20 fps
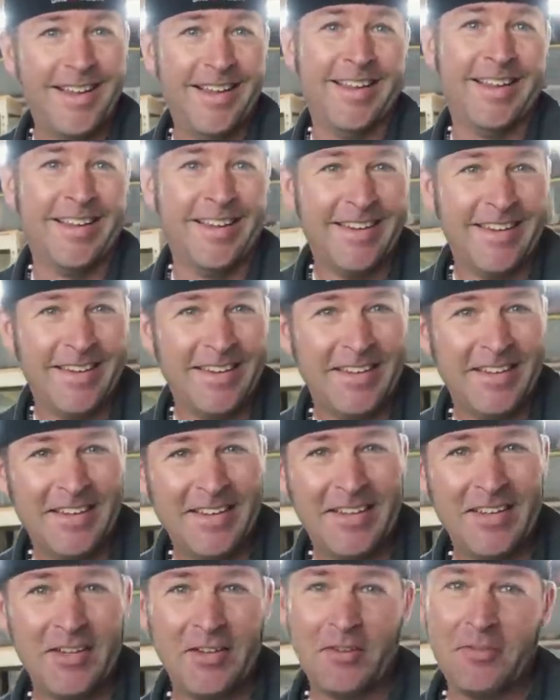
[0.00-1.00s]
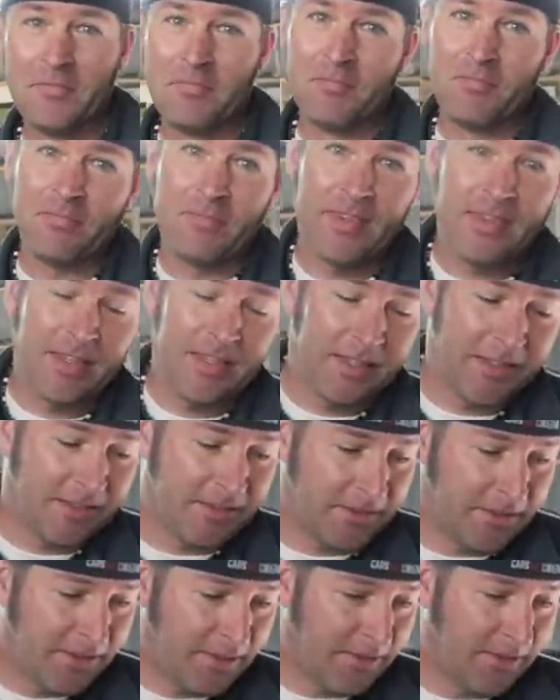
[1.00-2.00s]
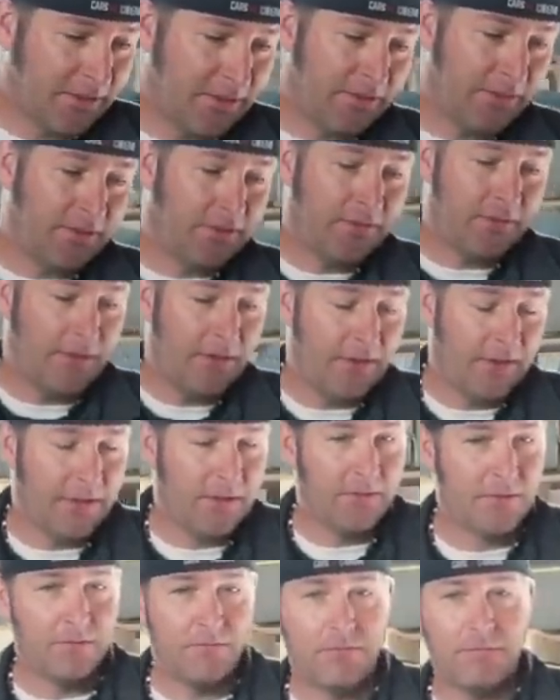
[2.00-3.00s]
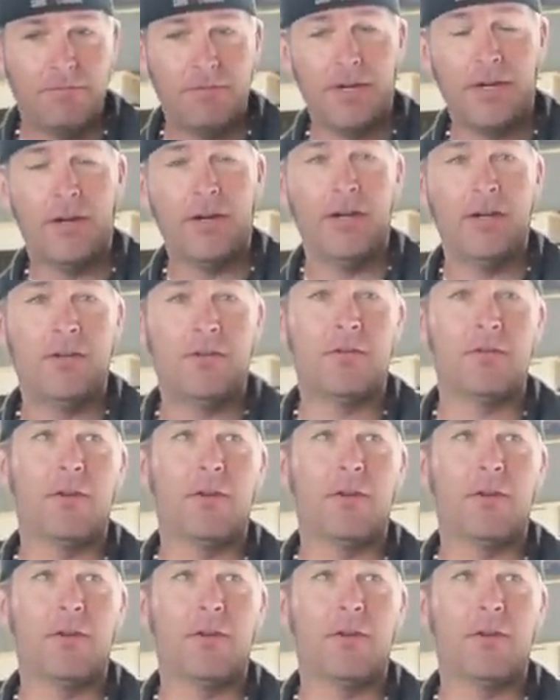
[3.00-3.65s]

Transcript: it's going to be tricky. I mean, steering is going to be a steering is beast. very